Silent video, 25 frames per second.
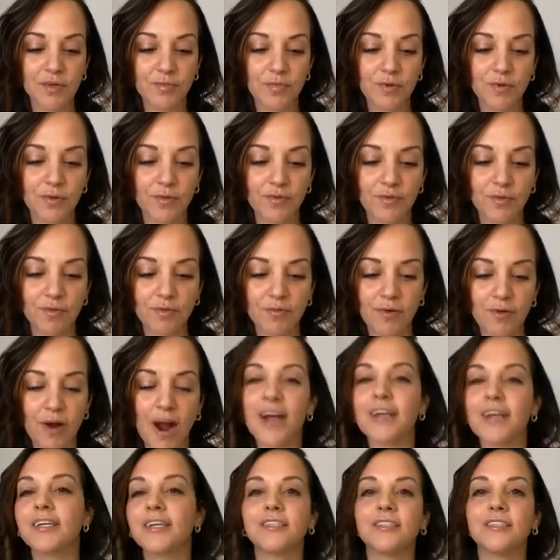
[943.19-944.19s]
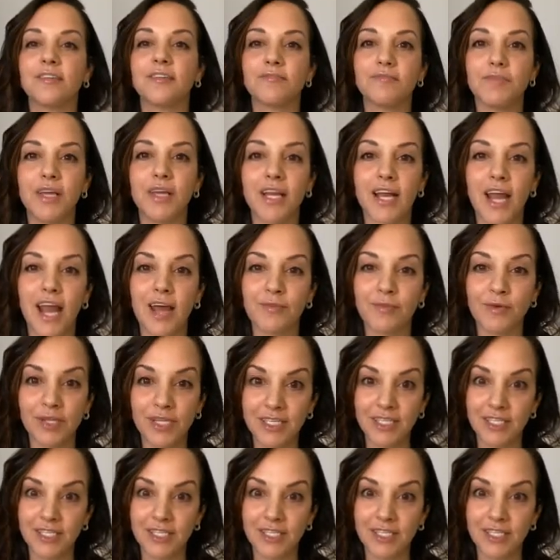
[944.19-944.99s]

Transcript: a beautiful practice of being able to